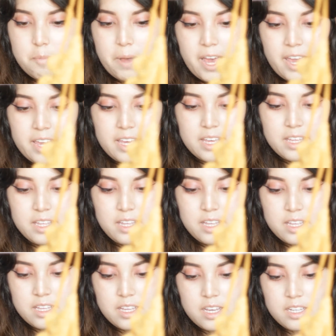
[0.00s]
by
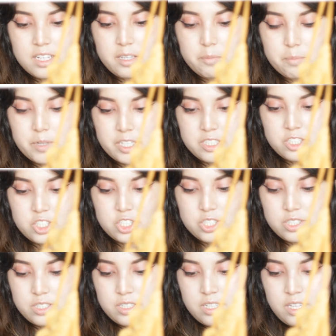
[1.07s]
Honey
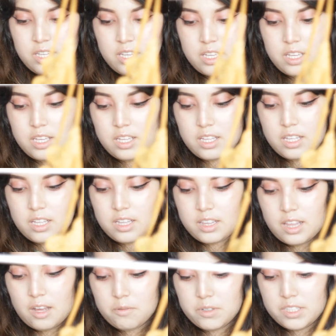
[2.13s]
Punch
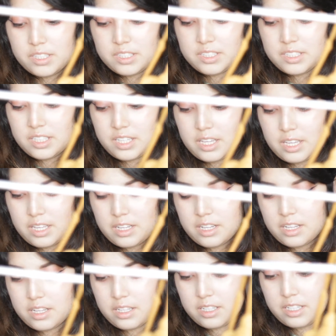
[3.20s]
that was in
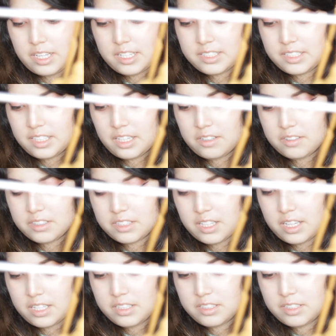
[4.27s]
uh, Nasty Gal's
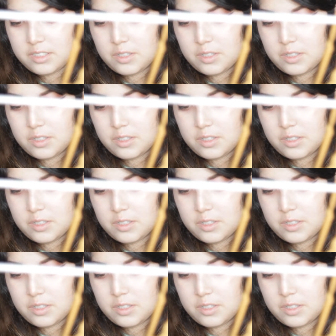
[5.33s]
line,